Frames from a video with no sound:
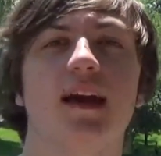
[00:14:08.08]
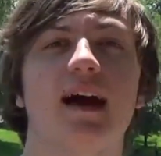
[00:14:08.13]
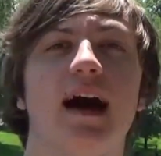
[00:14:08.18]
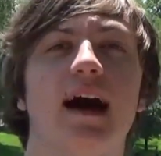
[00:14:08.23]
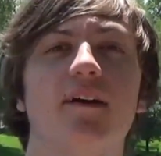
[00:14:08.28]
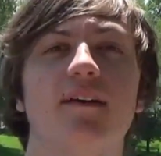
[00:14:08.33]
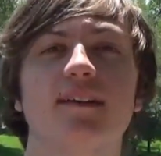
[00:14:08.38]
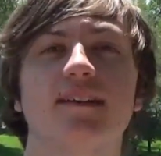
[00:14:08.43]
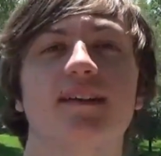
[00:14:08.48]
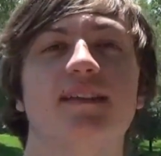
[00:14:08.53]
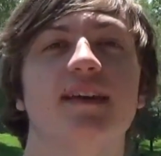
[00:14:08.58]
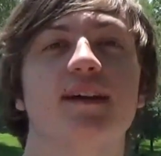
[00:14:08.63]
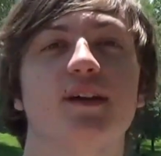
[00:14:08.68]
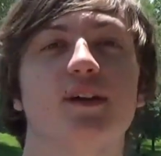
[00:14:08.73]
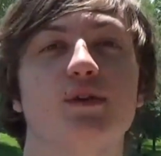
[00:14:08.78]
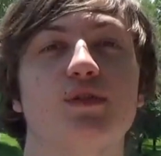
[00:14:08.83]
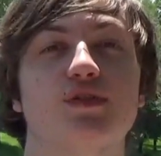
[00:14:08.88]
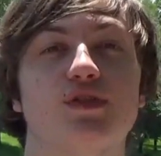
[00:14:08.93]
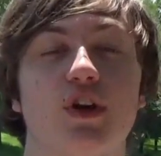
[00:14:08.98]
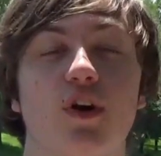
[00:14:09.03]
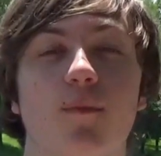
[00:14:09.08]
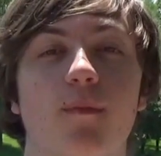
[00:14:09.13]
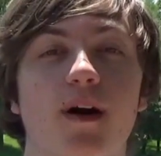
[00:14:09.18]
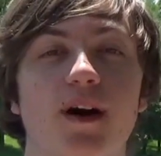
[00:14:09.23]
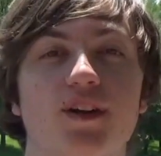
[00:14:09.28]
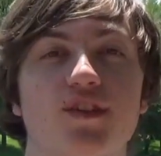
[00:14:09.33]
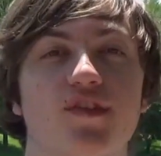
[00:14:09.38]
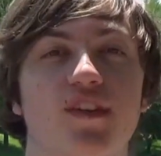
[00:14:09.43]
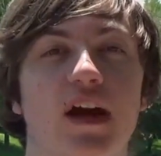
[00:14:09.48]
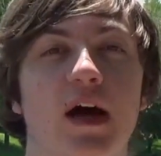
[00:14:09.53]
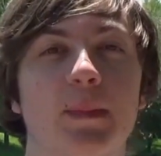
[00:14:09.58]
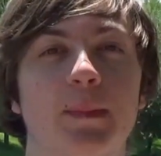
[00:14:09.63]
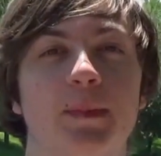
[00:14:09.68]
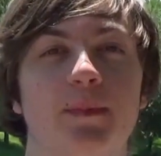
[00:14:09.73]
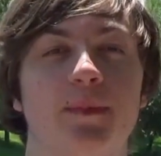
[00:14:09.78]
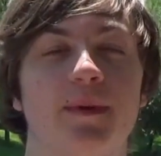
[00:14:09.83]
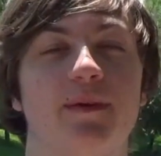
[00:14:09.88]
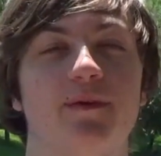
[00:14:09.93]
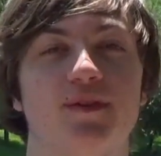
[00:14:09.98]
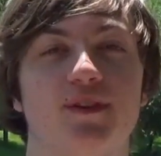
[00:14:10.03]
I would like to thank you so much for helping
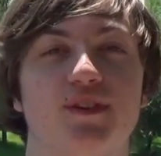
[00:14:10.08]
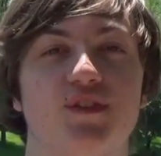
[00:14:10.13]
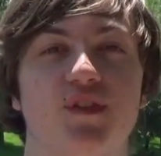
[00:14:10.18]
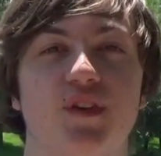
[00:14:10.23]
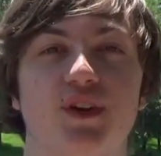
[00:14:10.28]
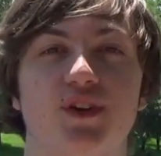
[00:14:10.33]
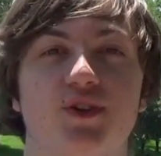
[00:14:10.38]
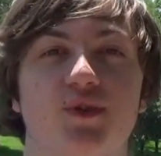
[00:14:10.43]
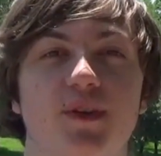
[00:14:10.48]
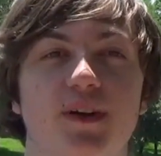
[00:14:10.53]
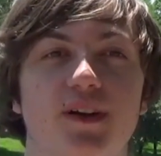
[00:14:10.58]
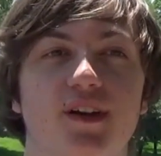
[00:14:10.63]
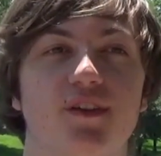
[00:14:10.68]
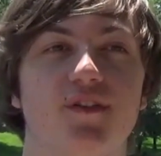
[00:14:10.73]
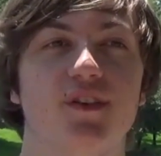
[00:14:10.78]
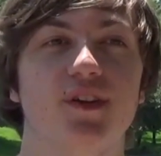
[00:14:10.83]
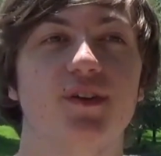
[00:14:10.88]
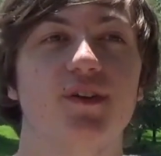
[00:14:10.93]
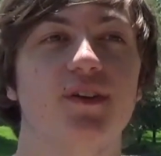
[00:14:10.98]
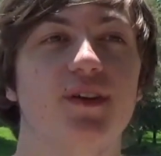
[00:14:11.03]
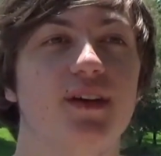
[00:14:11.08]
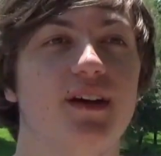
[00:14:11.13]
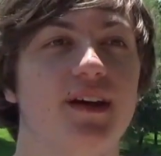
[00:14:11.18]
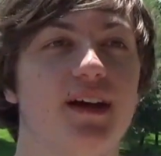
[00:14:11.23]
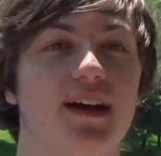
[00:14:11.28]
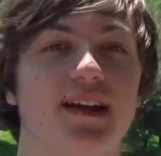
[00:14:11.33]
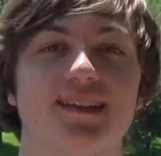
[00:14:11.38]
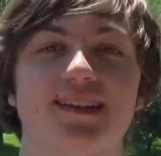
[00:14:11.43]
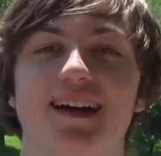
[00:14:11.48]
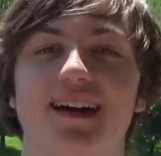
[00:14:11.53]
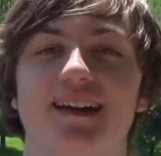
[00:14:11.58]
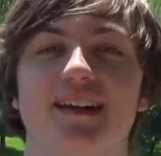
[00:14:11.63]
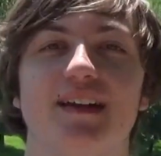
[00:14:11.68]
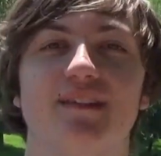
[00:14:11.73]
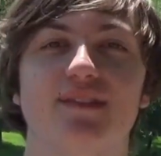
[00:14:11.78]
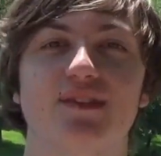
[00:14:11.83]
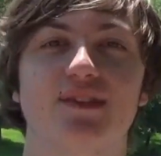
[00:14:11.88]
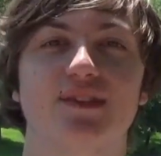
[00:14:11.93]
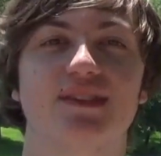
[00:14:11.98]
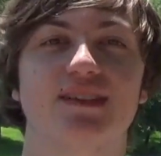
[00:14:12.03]
me with this virtual interview. It's kind of
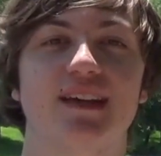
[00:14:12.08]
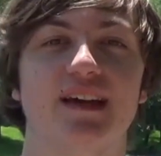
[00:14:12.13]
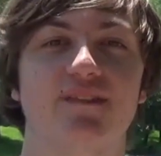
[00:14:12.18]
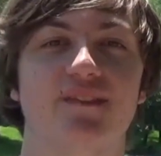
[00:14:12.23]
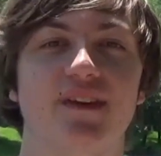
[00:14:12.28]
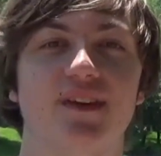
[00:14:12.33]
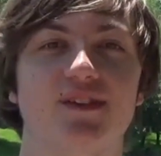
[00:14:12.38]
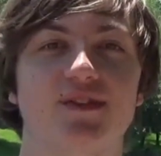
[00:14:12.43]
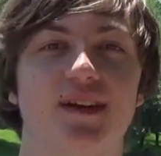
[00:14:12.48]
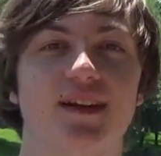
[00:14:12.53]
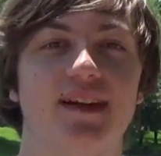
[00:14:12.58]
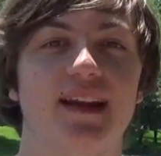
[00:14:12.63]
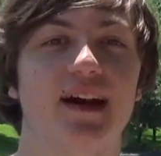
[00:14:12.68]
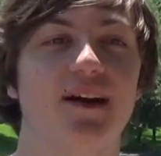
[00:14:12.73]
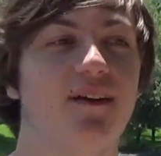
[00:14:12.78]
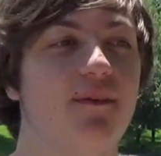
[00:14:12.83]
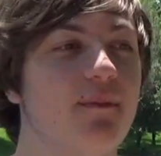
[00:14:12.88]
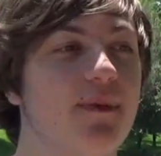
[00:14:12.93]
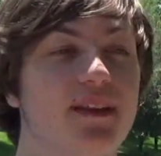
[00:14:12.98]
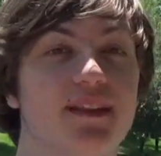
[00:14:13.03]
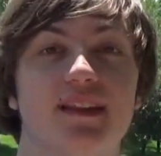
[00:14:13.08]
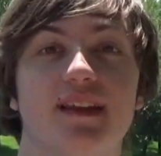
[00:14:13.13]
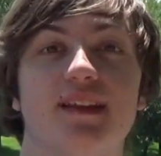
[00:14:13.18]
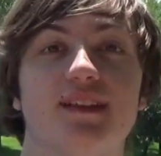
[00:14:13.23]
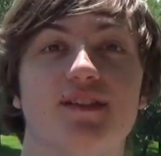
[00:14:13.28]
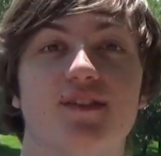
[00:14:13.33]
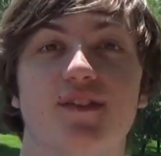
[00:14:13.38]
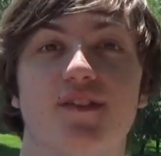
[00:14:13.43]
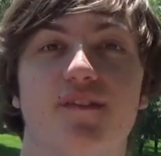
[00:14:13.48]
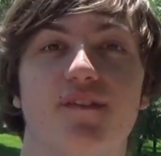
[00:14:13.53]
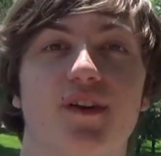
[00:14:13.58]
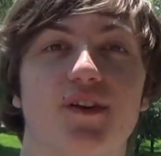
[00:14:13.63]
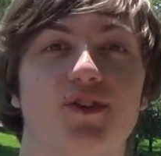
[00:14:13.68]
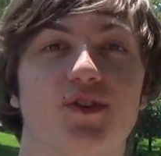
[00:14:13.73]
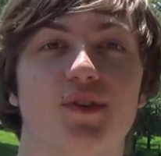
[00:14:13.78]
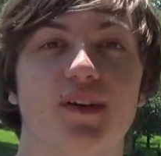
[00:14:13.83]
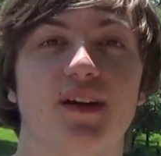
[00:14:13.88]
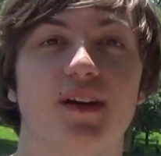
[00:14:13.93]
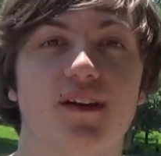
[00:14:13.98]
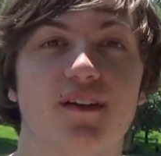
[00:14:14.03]
difficult to get videos right now, but these
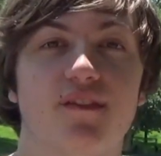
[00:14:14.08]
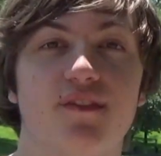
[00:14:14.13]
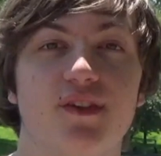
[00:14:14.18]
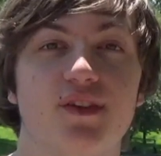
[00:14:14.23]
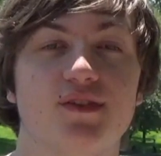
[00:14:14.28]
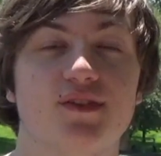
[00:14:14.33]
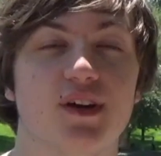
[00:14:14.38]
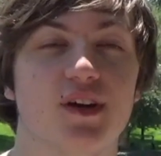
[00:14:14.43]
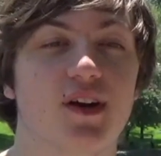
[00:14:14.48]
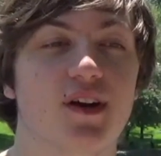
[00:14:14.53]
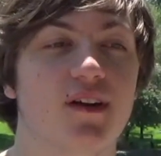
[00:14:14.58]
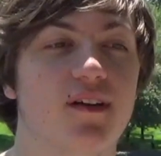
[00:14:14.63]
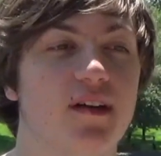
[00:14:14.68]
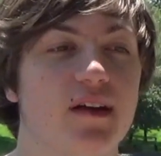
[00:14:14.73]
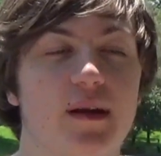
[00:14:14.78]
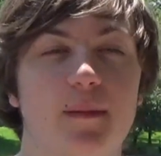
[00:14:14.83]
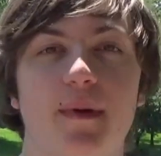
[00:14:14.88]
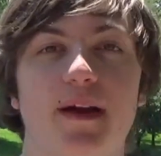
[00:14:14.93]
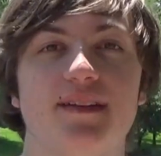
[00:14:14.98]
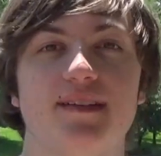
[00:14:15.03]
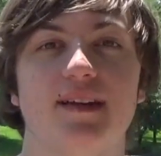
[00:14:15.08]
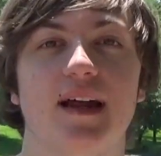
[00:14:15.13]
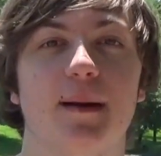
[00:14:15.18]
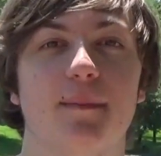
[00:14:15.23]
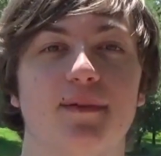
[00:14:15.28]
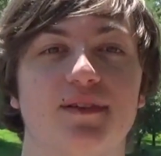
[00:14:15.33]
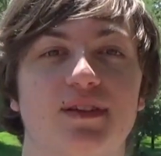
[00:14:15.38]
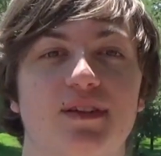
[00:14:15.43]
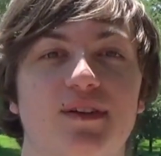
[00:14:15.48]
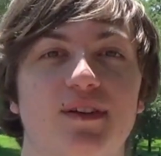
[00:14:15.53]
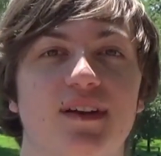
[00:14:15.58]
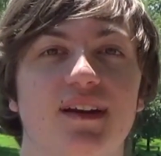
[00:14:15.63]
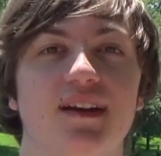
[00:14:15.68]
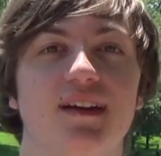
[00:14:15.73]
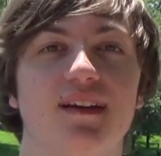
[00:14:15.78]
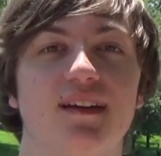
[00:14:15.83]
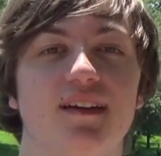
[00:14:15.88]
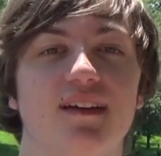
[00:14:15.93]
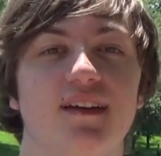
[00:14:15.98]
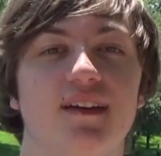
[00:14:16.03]
virtual interviews are an amazing opportunity
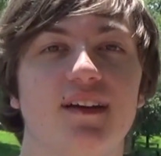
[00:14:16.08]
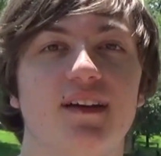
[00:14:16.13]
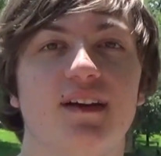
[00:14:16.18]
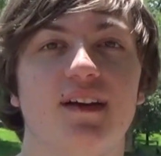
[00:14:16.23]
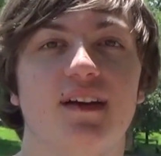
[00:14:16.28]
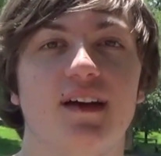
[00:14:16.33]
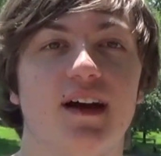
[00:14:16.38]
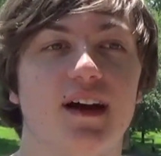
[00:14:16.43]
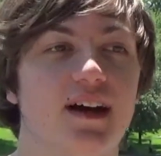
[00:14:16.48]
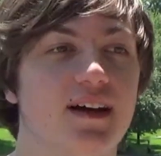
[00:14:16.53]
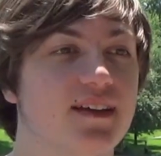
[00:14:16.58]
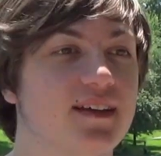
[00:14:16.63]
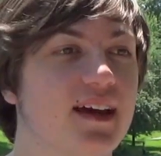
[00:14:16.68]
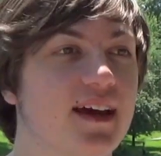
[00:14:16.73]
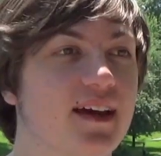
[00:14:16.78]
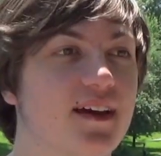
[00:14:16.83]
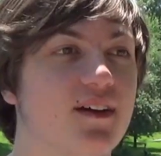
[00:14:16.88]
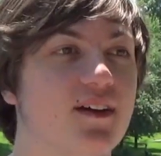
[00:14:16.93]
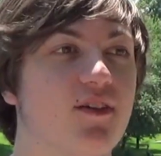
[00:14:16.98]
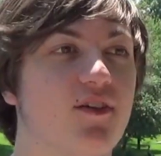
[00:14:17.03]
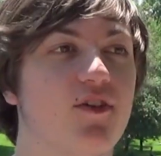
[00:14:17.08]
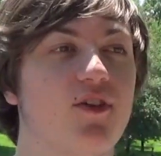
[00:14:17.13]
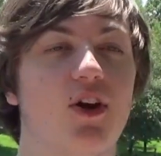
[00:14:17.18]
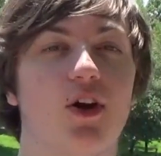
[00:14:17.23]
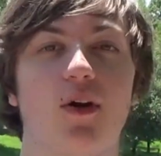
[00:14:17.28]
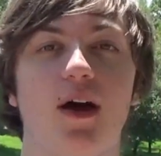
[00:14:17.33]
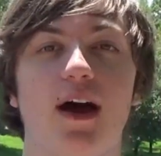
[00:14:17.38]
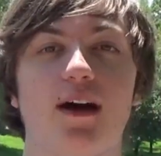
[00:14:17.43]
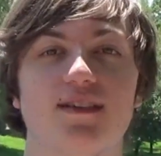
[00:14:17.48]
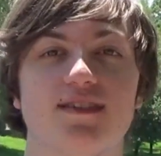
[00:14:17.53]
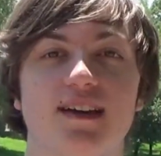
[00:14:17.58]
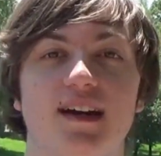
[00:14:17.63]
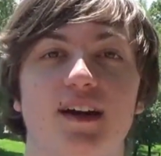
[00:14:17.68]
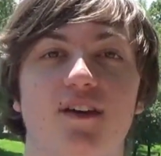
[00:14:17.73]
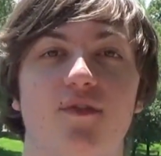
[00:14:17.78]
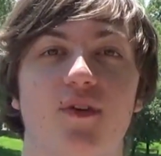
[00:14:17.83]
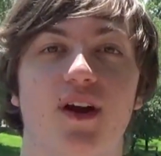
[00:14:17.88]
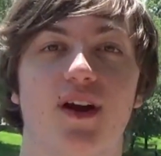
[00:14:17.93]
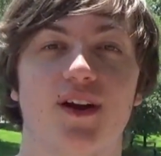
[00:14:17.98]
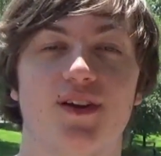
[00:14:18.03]
to kind of go outside
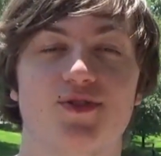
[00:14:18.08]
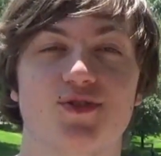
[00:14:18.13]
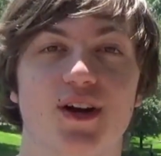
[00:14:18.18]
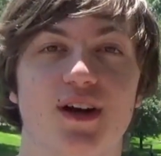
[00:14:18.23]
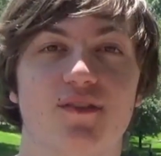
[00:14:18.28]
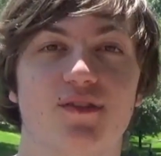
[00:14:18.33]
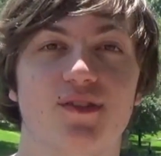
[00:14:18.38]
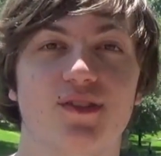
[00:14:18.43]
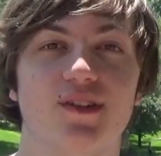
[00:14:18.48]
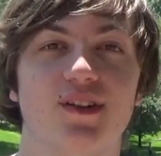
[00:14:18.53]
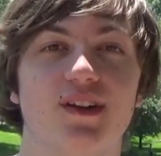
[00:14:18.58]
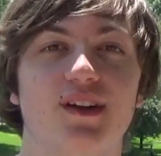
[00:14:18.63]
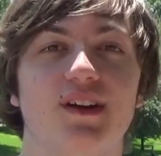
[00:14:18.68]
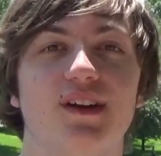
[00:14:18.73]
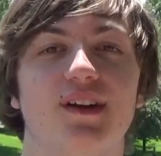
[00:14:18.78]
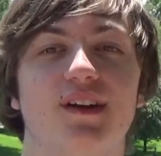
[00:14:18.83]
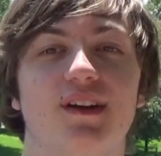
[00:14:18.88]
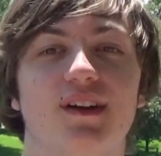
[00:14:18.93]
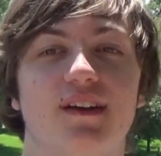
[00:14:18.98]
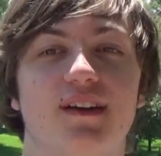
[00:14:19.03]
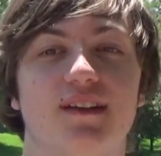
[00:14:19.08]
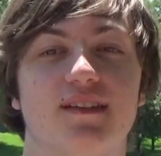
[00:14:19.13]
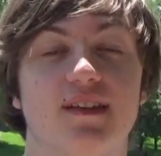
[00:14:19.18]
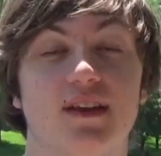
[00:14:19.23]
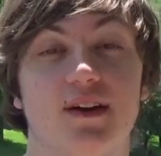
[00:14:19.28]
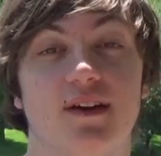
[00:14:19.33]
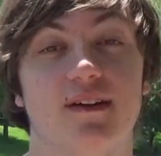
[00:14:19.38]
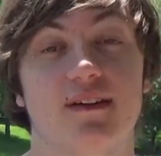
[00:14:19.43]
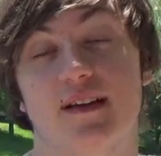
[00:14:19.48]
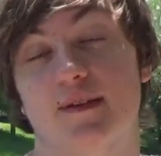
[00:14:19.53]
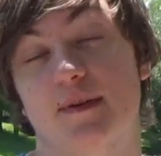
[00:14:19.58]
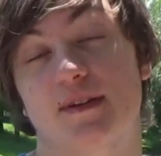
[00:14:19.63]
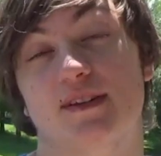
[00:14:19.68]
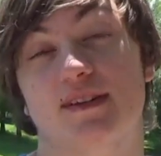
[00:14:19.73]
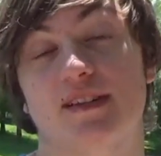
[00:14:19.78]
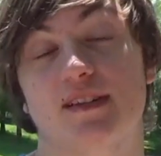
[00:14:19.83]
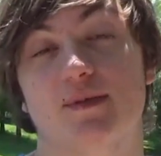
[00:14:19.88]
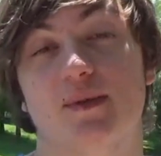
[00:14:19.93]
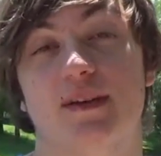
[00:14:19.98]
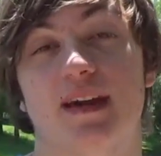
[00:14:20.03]
of where I can travel, so especially
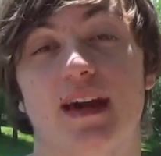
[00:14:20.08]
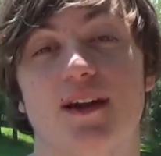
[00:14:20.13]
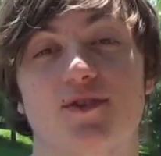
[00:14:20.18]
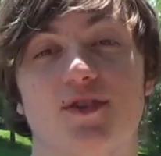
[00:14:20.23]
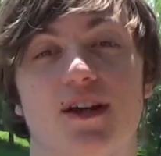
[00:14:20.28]
since we can't